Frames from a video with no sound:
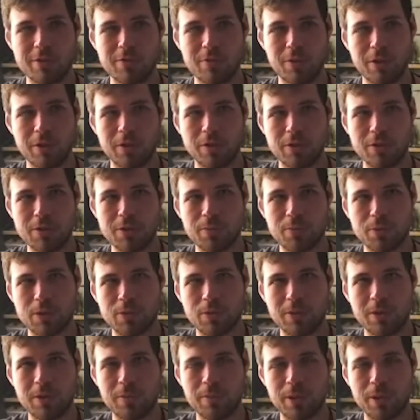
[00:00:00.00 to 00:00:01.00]
struggles
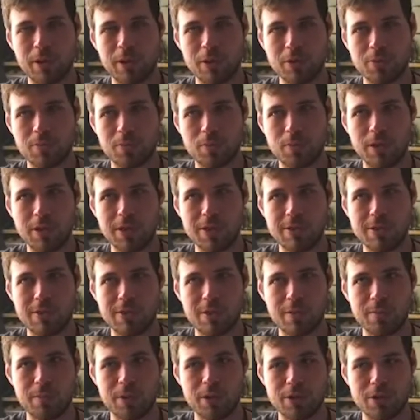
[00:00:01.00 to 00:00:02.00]
between the parish
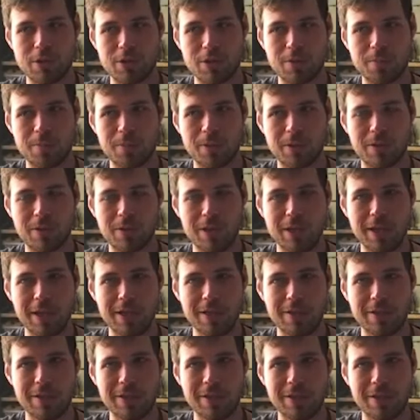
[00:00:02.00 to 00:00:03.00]
priest, the bishop, and the
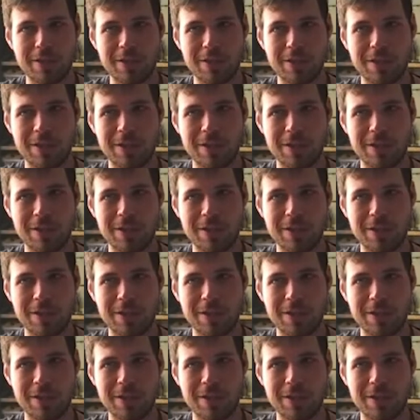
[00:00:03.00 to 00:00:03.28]
laity,